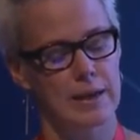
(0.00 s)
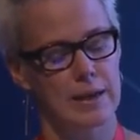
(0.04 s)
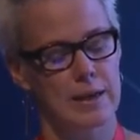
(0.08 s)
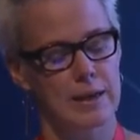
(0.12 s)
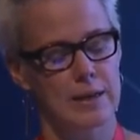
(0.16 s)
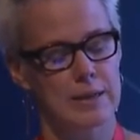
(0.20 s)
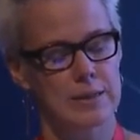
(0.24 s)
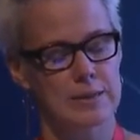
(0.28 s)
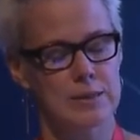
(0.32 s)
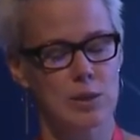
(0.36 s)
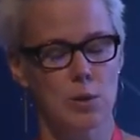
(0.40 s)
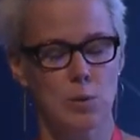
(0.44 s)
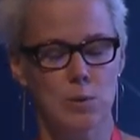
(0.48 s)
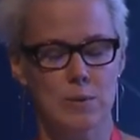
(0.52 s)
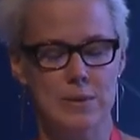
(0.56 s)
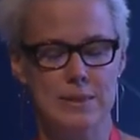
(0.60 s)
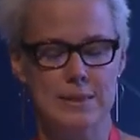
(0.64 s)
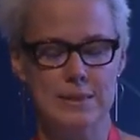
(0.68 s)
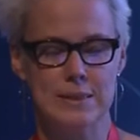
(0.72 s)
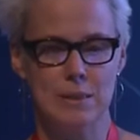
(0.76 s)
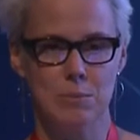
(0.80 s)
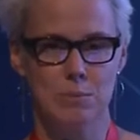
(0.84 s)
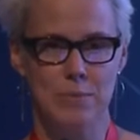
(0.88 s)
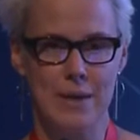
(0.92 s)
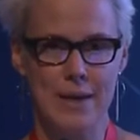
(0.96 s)
So
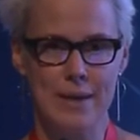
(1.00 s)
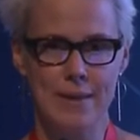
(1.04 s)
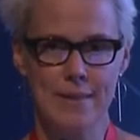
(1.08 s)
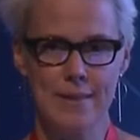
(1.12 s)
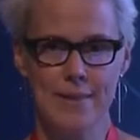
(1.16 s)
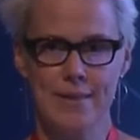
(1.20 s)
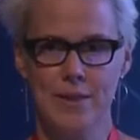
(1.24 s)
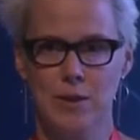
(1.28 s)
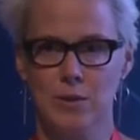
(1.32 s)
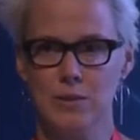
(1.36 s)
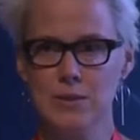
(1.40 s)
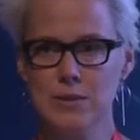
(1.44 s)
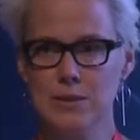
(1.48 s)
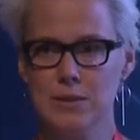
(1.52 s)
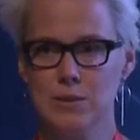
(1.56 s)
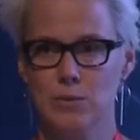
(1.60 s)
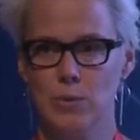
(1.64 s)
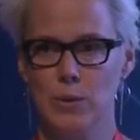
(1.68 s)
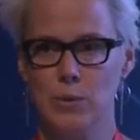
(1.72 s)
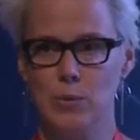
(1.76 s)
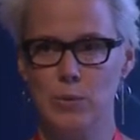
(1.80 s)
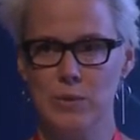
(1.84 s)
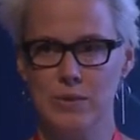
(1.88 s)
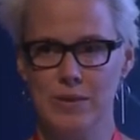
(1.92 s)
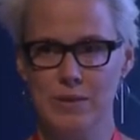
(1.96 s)
the main thoughts
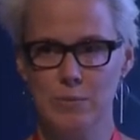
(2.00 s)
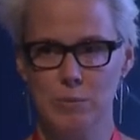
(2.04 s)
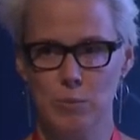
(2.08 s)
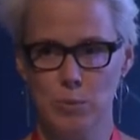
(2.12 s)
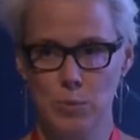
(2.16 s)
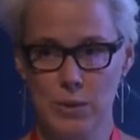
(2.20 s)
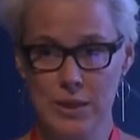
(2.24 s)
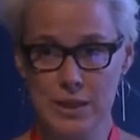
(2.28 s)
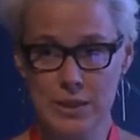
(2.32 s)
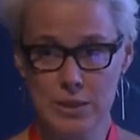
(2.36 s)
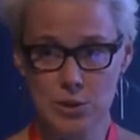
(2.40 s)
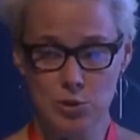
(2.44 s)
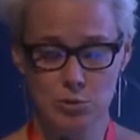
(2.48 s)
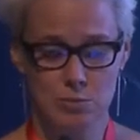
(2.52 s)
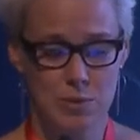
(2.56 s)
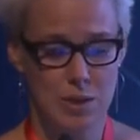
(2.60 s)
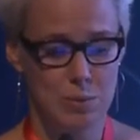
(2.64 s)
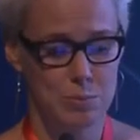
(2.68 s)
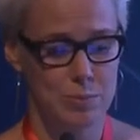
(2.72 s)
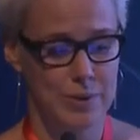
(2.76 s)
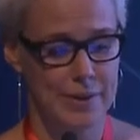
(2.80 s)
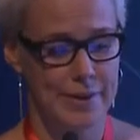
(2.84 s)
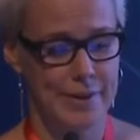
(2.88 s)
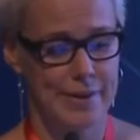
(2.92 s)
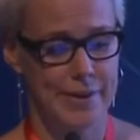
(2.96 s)
that we'll need to
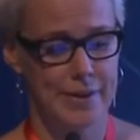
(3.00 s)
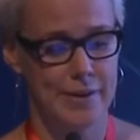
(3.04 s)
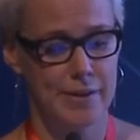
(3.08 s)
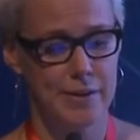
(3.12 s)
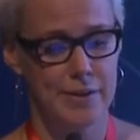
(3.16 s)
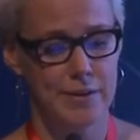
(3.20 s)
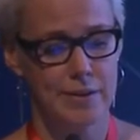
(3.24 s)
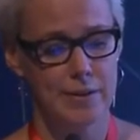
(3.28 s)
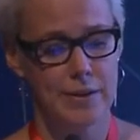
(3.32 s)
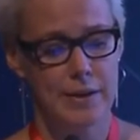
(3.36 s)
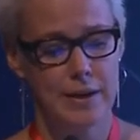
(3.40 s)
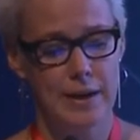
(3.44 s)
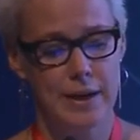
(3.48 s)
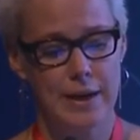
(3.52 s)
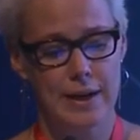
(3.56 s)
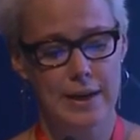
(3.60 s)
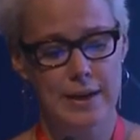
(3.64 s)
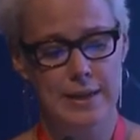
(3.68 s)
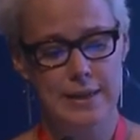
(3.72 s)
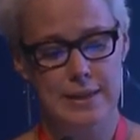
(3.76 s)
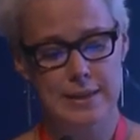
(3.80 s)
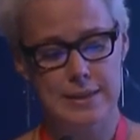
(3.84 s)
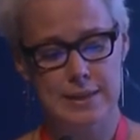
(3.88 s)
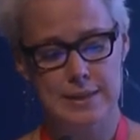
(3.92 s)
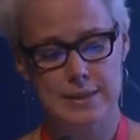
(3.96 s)
remember here,
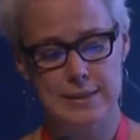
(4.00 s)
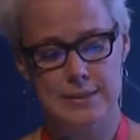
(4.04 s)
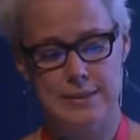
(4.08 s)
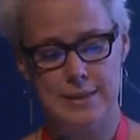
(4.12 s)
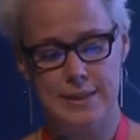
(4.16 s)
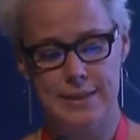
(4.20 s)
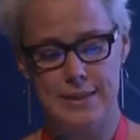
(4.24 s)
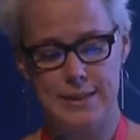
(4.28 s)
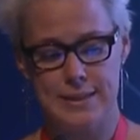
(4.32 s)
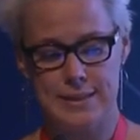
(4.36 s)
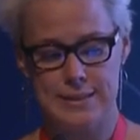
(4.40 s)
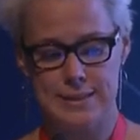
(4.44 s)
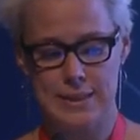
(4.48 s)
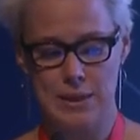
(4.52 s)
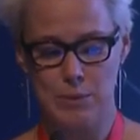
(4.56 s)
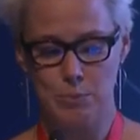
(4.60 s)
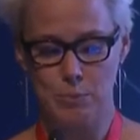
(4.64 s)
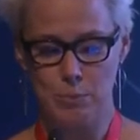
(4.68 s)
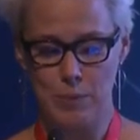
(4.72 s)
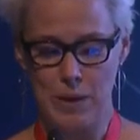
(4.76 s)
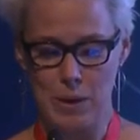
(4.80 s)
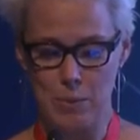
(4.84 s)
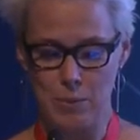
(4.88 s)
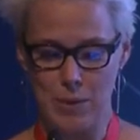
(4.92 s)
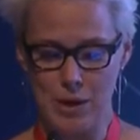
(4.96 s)
that the
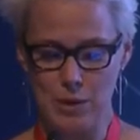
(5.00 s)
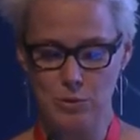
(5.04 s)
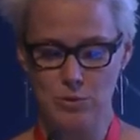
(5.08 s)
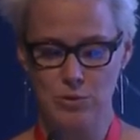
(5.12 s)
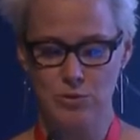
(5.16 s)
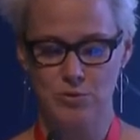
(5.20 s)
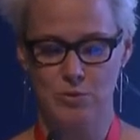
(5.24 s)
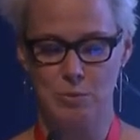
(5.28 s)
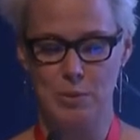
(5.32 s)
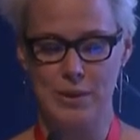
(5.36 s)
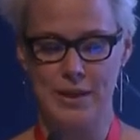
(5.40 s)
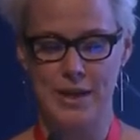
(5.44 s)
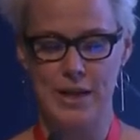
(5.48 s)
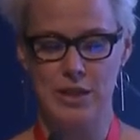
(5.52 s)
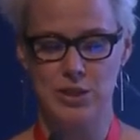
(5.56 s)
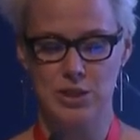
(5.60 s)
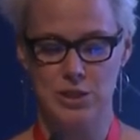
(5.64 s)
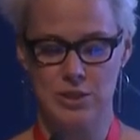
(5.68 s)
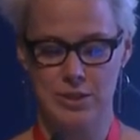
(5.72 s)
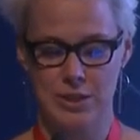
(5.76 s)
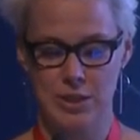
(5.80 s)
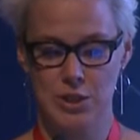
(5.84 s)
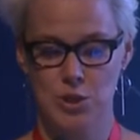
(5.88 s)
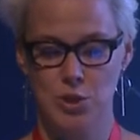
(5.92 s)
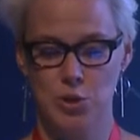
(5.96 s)
amount of
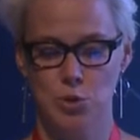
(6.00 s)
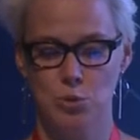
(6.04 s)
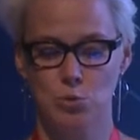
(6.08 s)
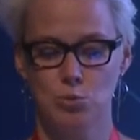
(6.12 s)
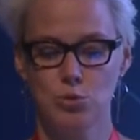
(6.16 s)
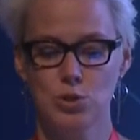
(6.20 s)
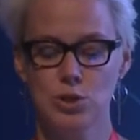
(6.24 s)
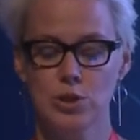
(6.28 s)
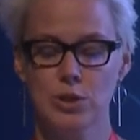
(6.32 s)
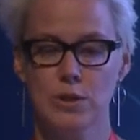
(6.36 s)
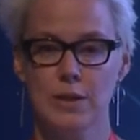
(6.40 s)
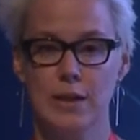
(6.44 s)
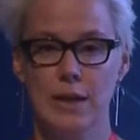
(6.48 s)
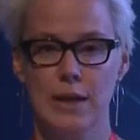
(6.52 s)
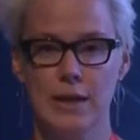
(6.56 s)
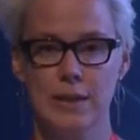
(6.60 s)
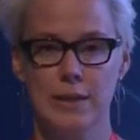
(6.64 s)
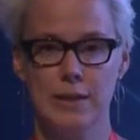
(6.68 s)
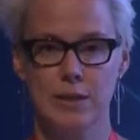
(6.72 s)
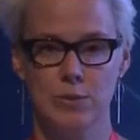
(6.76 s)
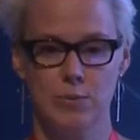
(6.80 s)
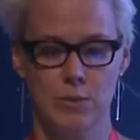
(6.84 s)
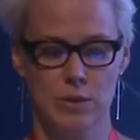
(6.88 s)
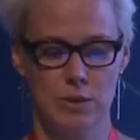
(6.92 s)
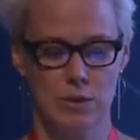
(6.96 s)
applications is huge and
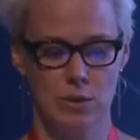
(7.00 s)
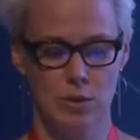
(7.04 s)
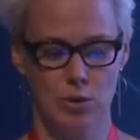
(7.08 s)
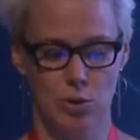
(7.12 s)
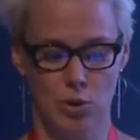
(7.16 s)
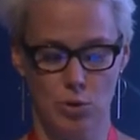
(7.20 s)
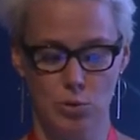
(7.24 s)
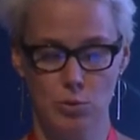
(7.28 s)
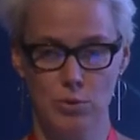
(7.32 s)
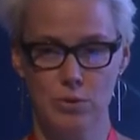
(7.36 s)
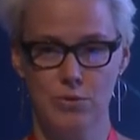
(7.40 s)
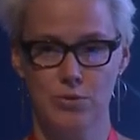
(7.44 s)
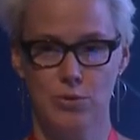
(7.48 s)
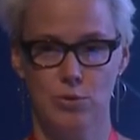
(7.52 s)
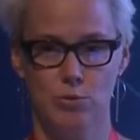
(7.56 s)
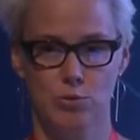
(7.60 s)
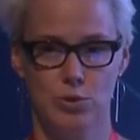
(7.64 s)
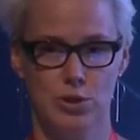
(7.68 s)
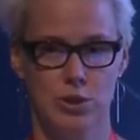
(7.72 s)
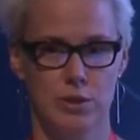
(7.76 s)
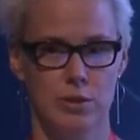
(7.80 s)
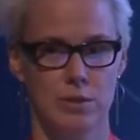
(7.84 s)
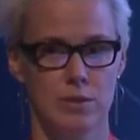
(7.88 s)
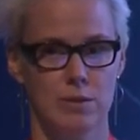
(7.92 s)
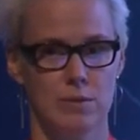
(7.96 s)
it will grow in
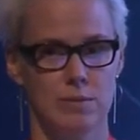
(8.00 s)
future.